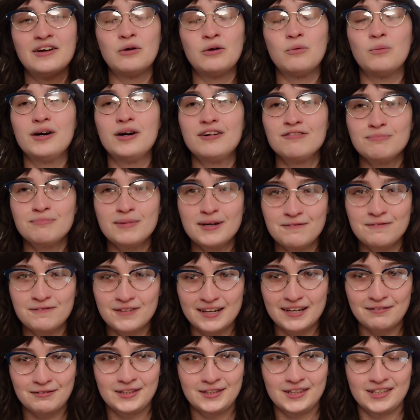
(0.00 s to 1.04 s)
One of my
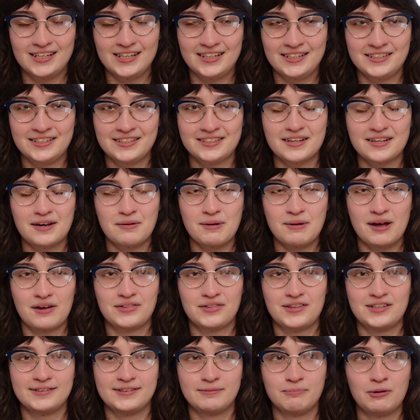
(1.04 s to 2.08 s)
favorite things
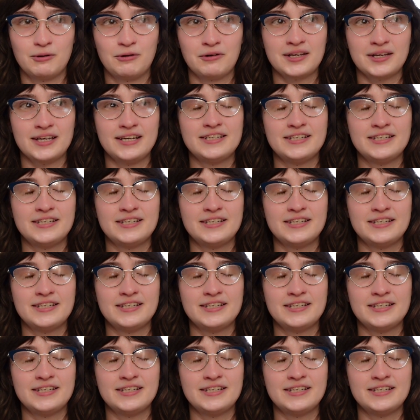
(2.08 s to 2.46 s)
about this book